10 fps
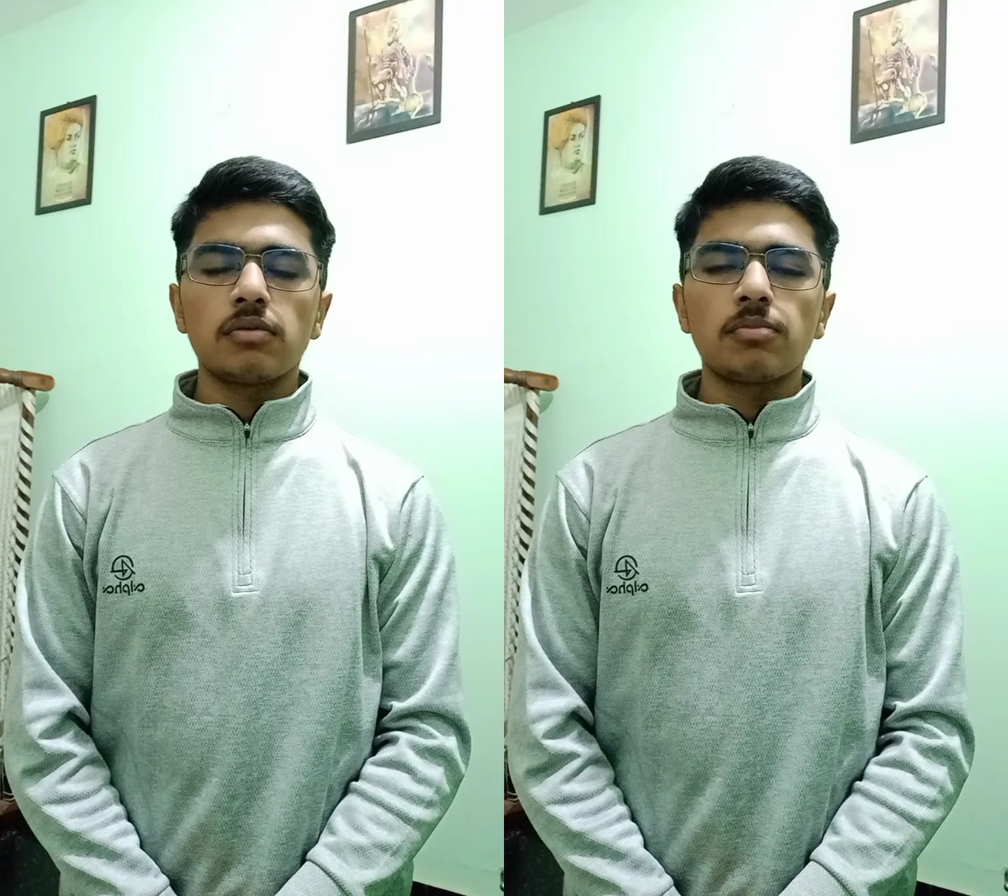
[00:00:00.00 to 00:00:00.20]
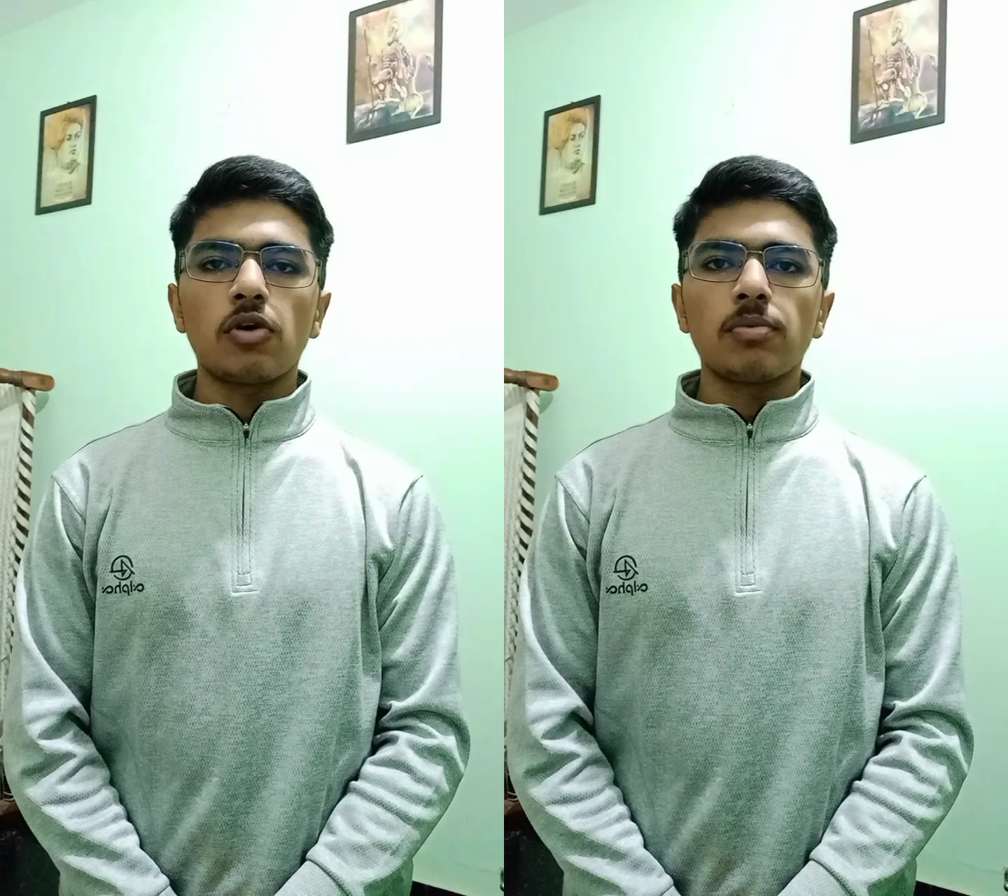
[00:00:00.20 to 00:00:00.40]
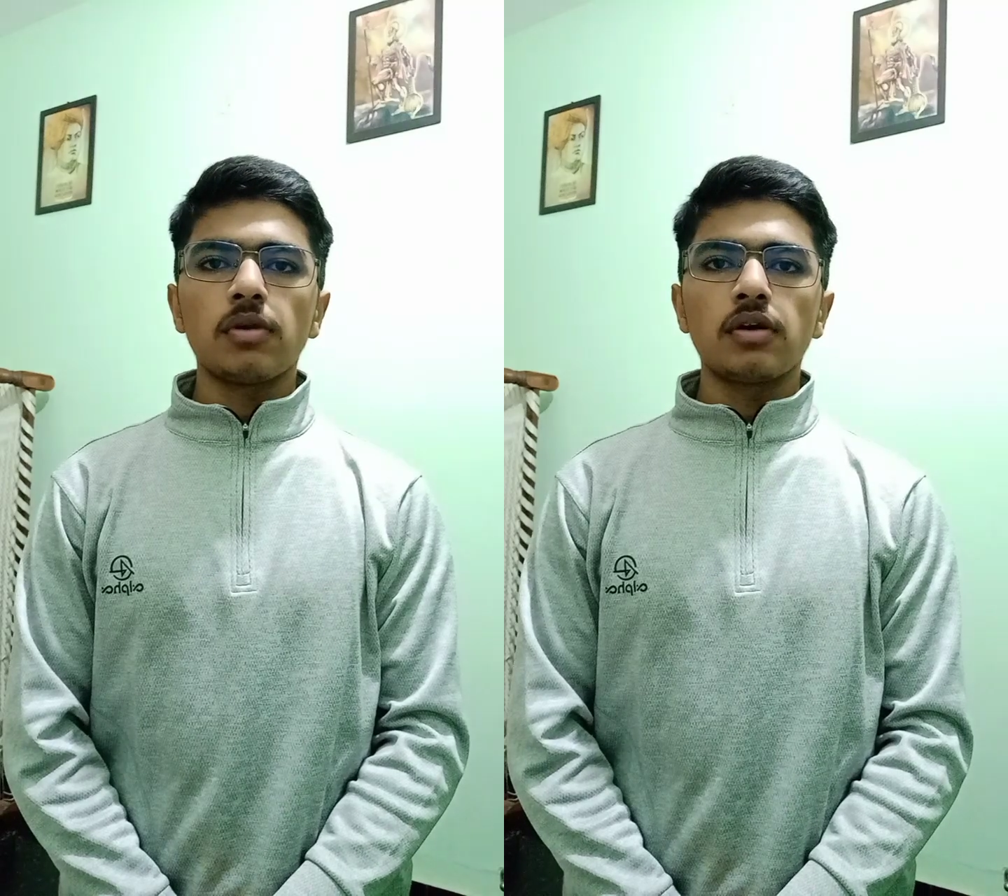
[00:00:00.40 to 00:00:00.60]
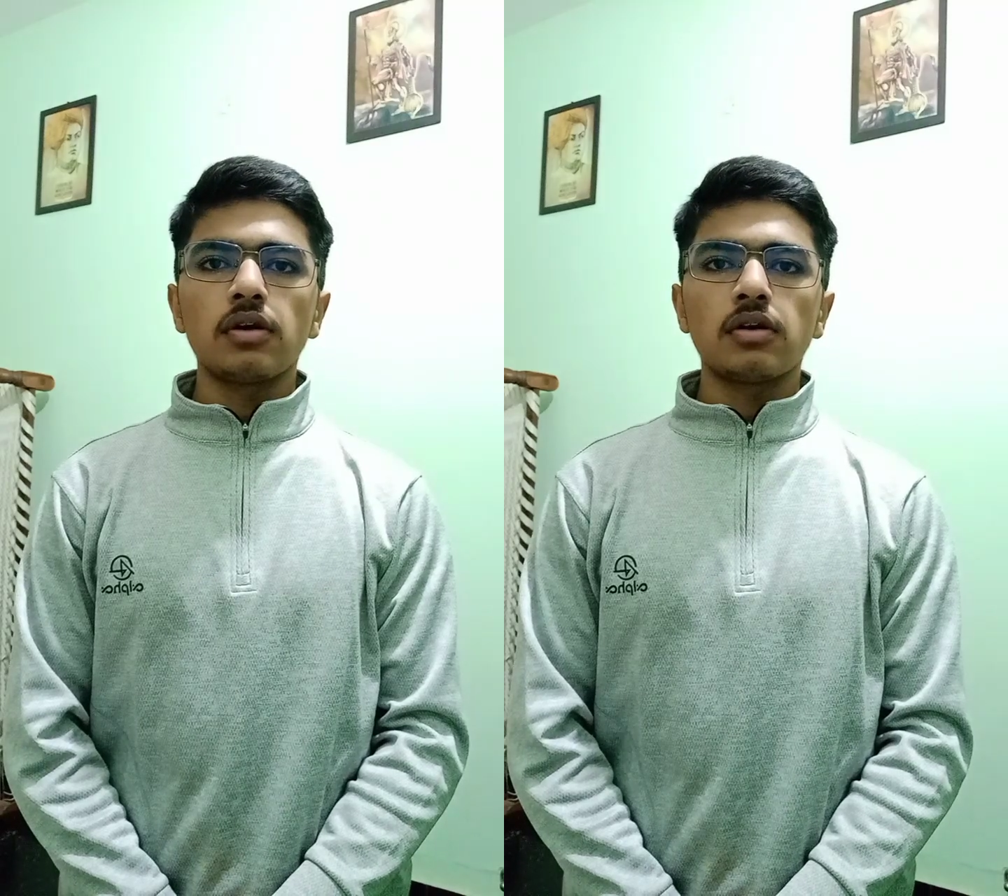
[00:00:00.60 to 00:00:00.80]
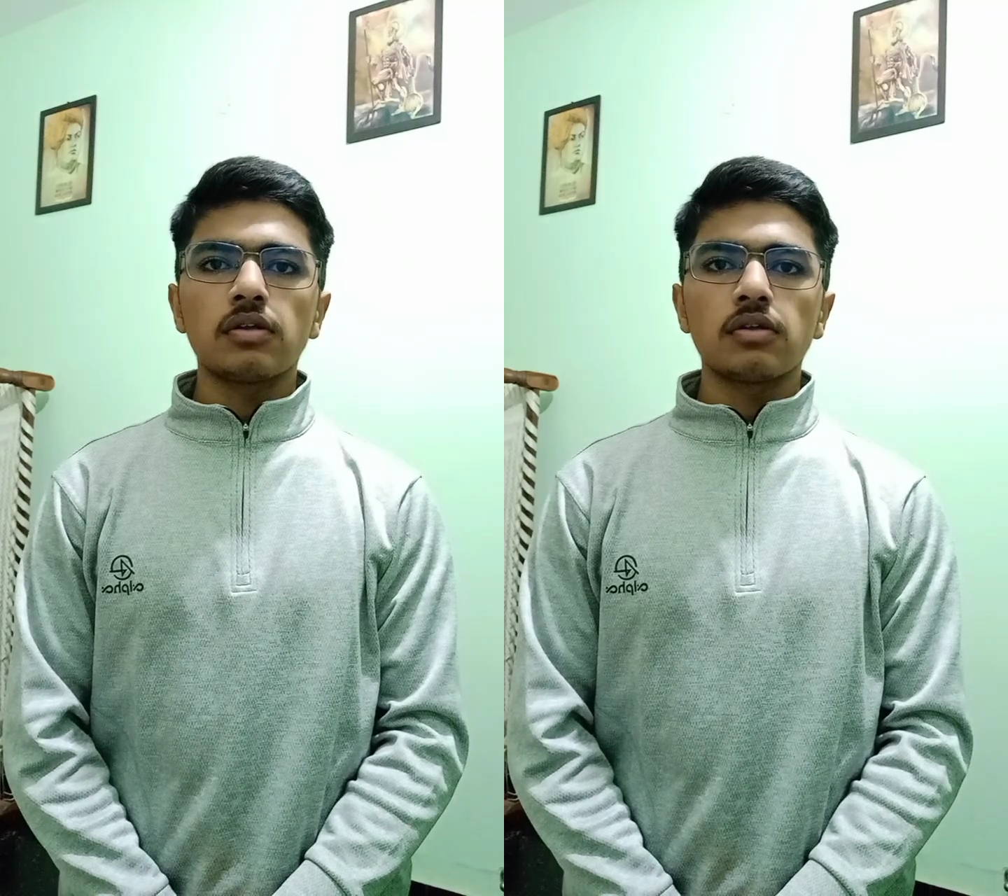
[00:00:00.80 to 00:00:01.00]
power
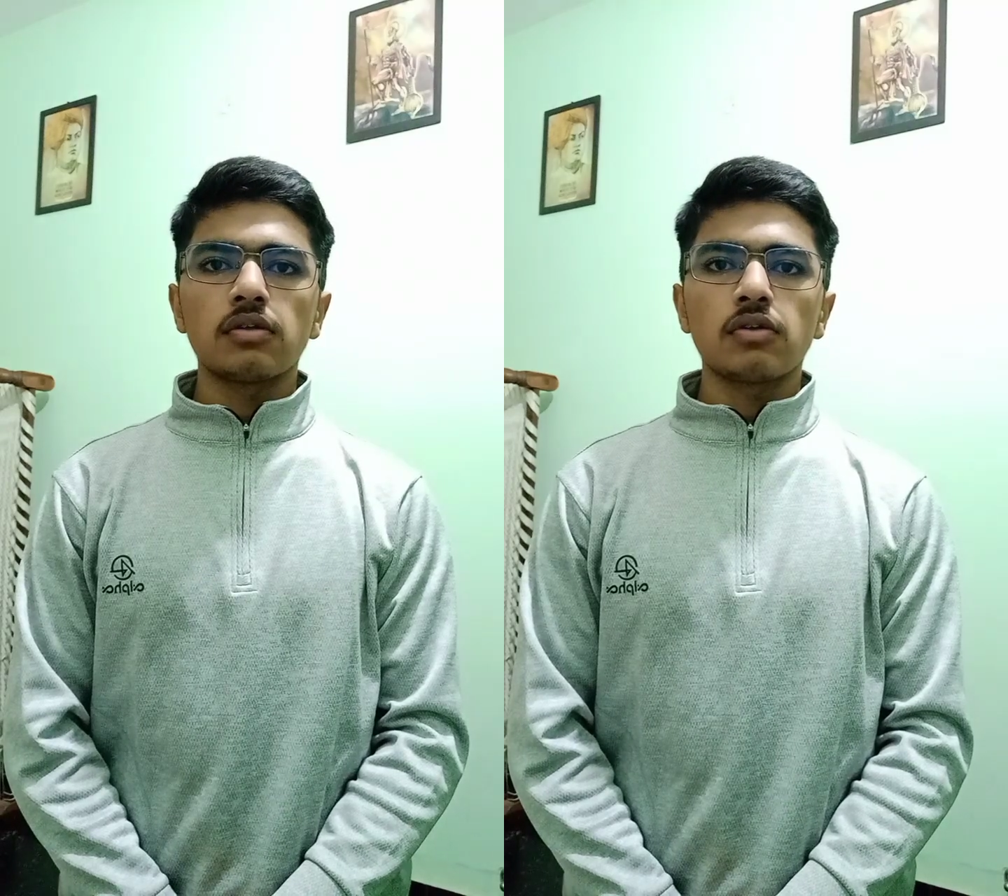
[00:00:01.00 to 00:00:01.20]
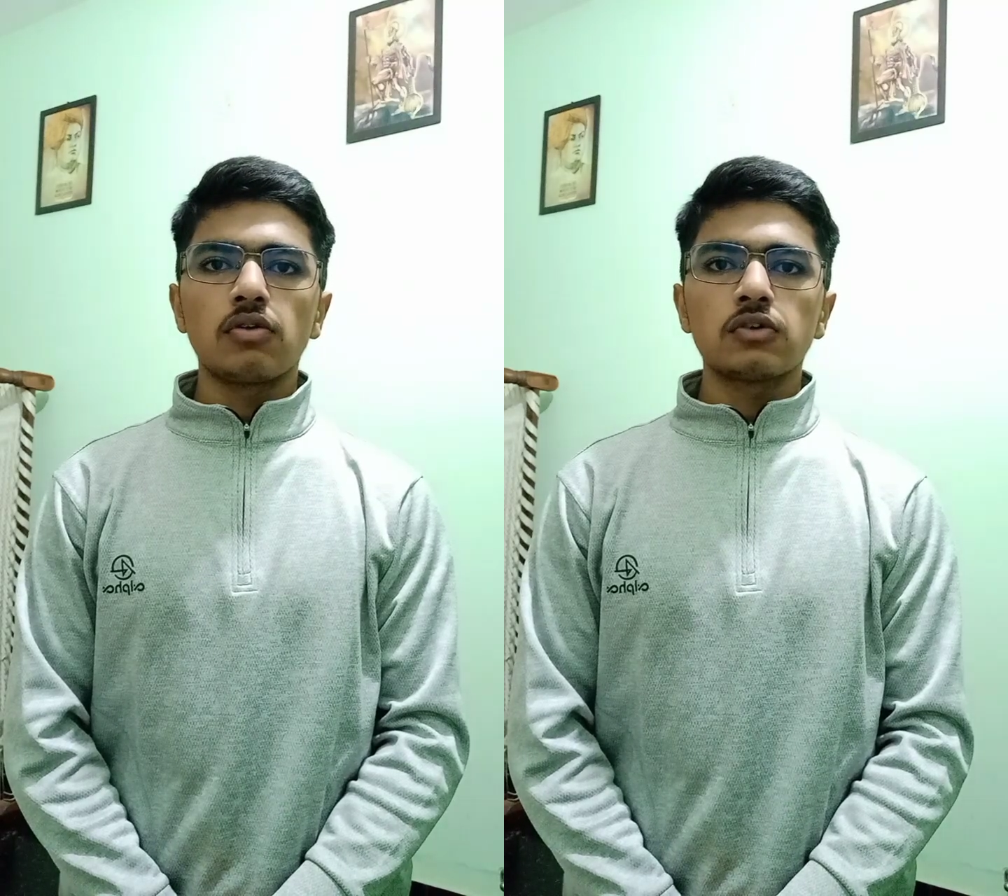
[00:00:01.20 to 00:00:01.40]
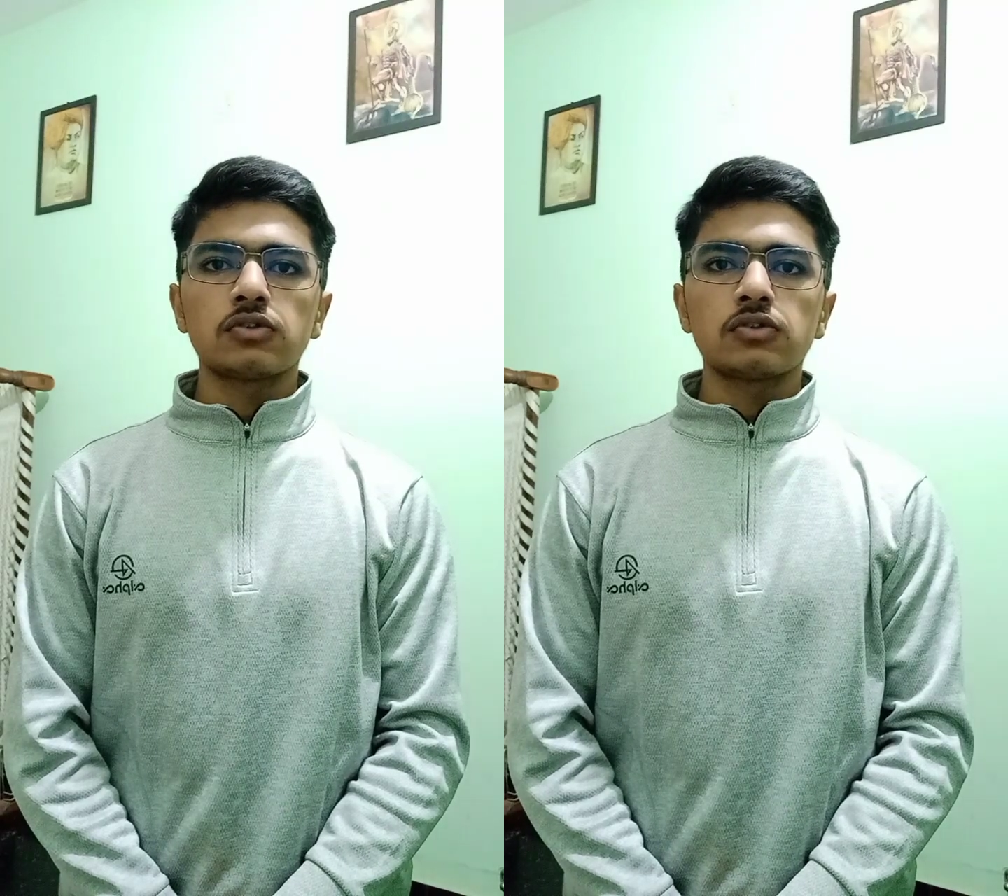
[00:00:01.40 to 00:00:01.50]
plant got